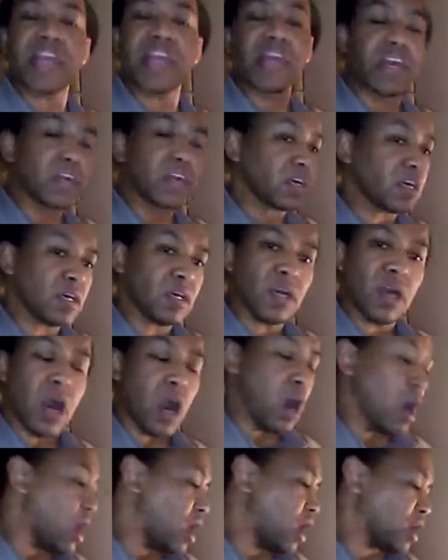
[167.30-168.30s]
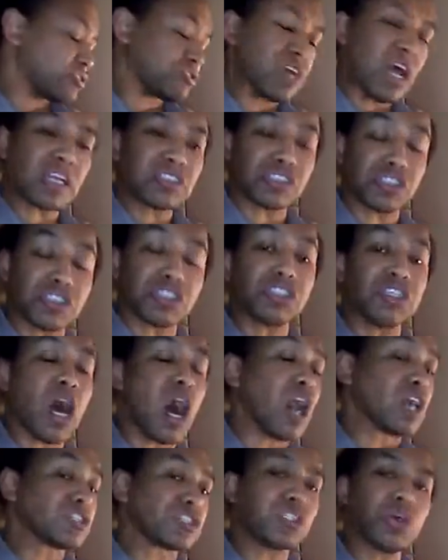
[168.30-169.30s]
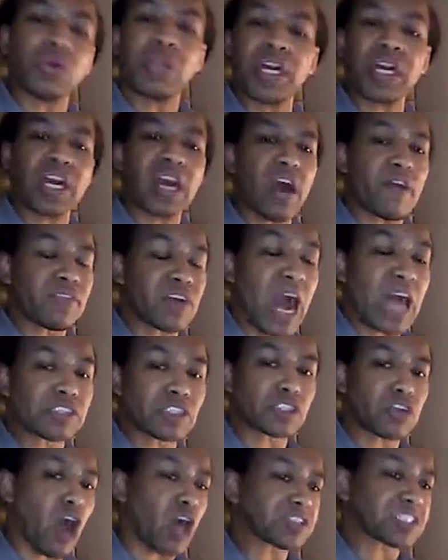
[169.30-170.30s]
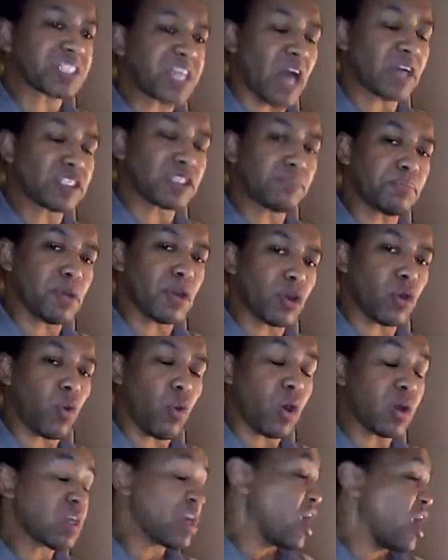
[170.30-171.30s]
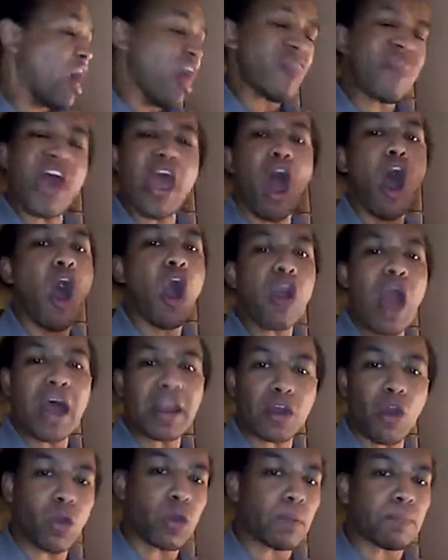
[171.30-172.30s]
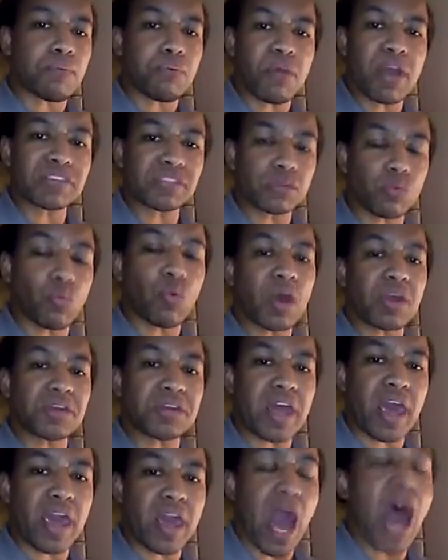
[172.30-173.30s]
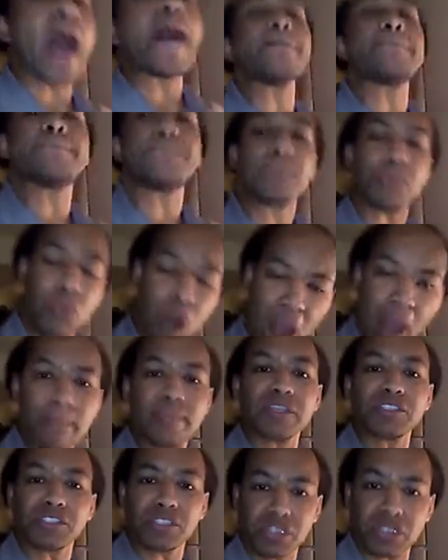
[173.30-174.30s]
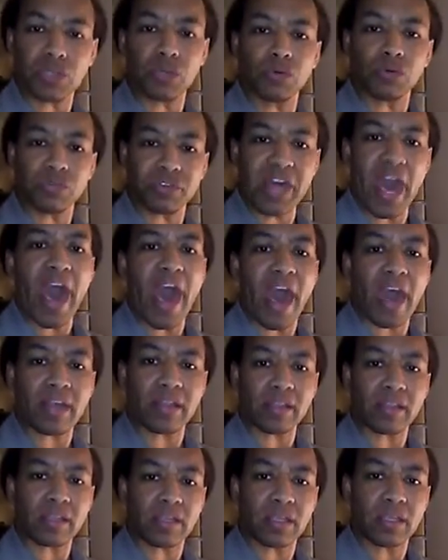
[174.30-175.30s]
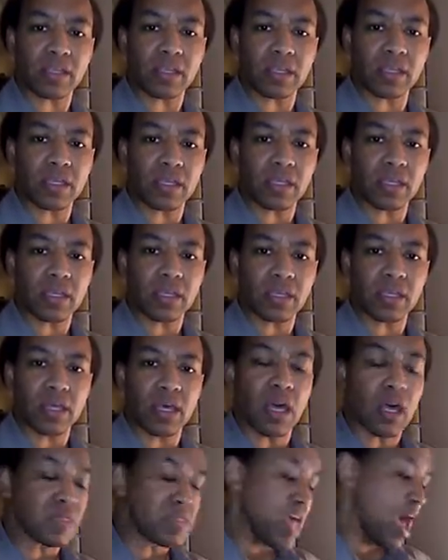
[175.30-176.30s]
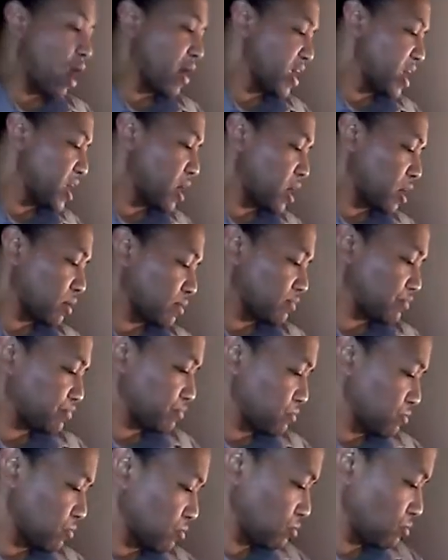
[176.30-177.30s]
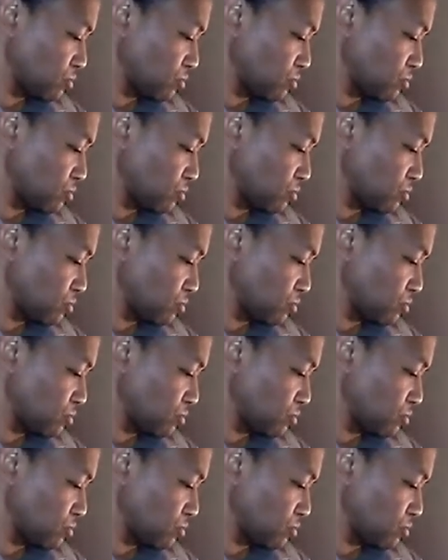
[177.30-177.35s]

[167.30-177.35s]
uh, Judge Z- uh, Zuniga of Contra Costa County Superior Court. They all got to go to prison one day. I promise you that. Now, here,